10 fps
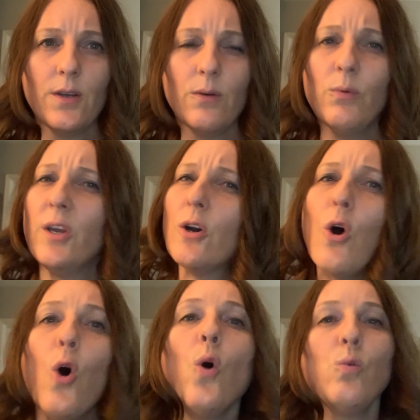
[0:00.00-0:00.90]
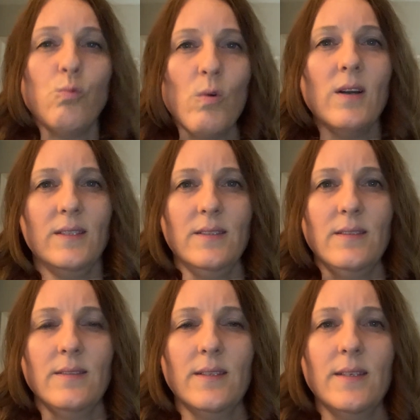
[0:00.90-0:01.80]
We are all one,
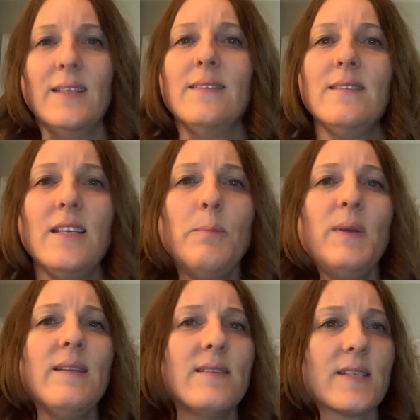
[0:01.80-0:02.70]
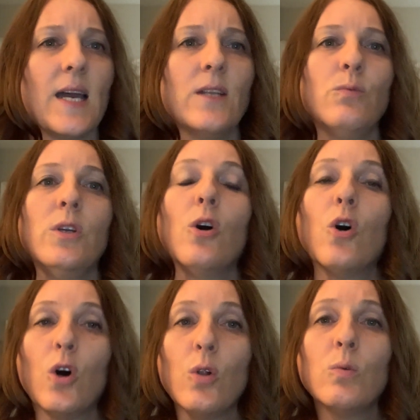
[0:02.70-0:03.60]
and deep inside we
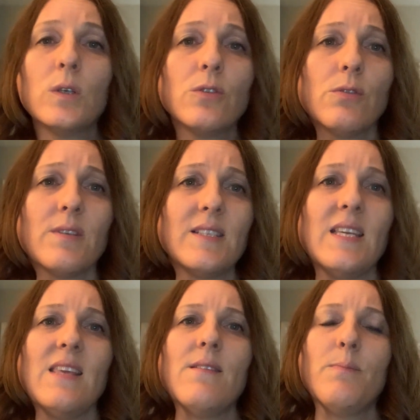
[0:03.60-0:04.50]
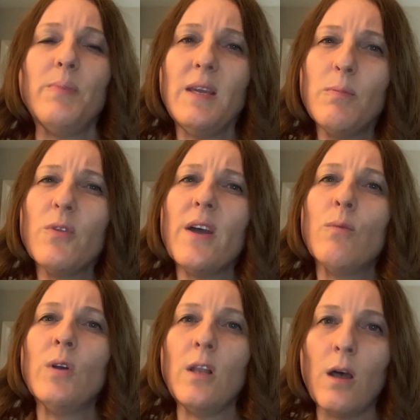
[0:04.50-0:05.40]
all want to see the people that
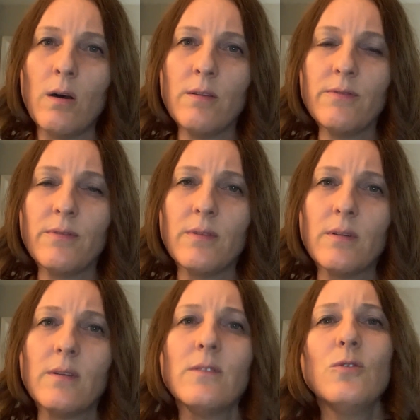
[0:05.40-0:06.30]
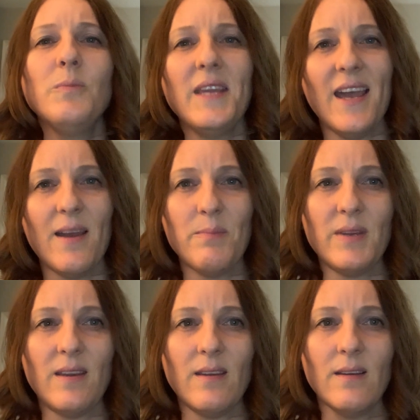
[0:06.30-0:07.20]
we love to be
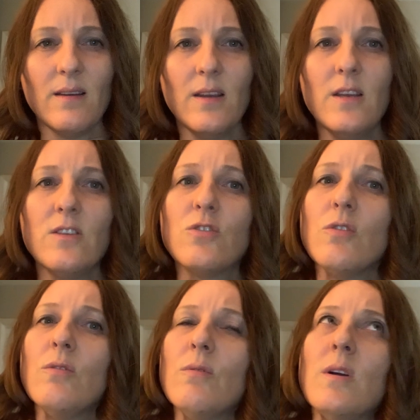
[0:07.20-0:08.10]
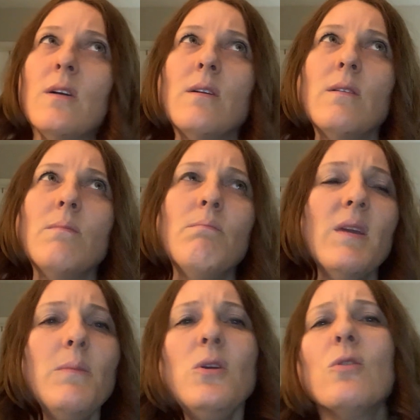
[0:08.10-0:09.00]
happy. So
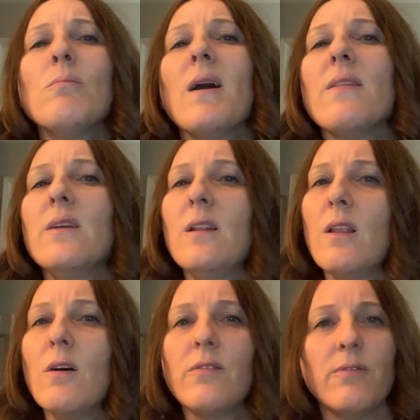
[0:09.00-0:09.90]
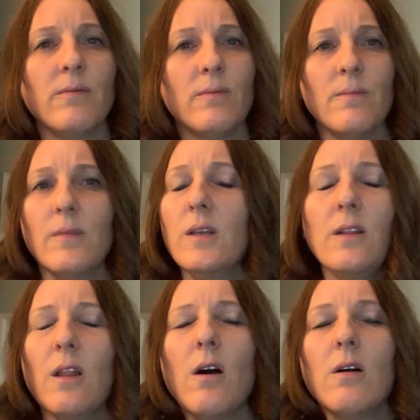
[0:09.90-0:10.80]
maybe your
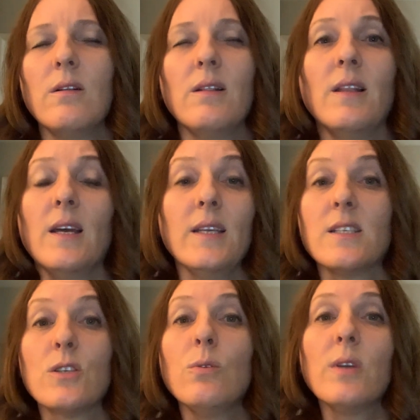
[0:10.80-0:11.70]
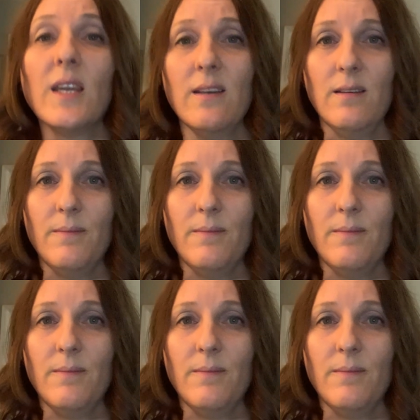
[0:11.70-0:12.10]
mother-in-law likes cooking.